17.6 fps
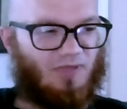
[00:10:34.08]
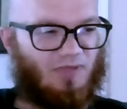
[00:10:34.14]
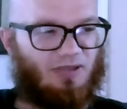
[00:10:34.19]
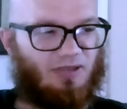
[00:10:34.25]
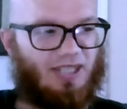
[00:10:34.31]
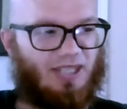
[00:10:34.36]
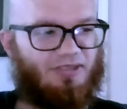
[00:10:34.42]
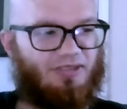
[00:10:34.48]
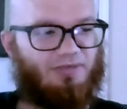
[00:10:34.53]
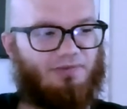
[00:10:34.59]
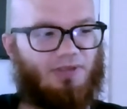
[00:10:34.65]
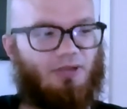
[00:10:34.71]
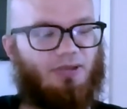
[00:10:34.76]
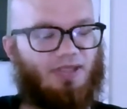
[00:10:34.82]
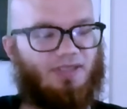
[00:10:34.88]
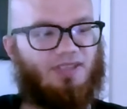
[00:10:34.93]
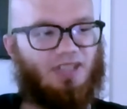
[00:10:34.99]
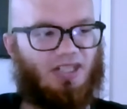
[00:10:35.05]
laser
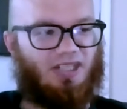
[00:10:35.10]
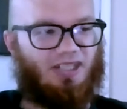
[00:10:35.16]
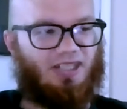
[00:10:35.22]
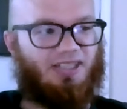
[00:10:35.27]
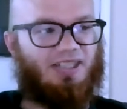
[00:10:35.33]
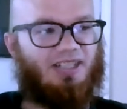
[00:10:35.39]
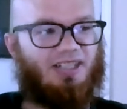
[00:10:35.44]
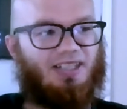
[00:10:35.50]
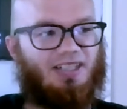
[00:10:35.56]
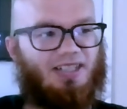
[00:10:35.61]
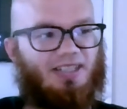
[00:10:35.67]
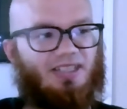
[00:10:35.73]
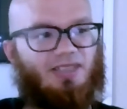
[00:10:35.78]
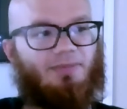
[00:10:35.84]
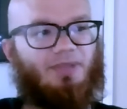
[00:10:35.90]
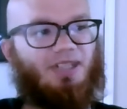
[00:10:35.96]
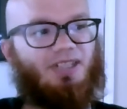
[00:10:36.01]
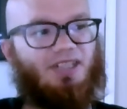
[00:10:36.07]
focus on
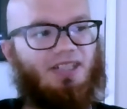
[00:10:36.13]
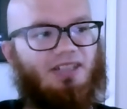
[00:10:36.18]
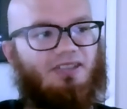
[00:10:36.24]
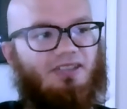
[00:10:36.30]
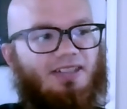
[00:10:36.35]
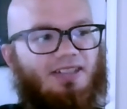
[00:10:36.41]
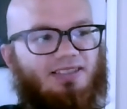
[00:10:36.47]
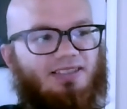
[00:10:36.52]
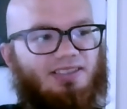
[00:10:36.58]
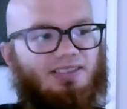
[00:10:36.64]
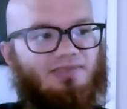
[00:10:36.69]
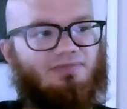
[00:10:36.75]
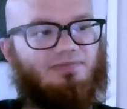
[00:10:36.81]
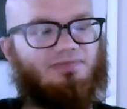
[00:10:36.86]
the budget hearings,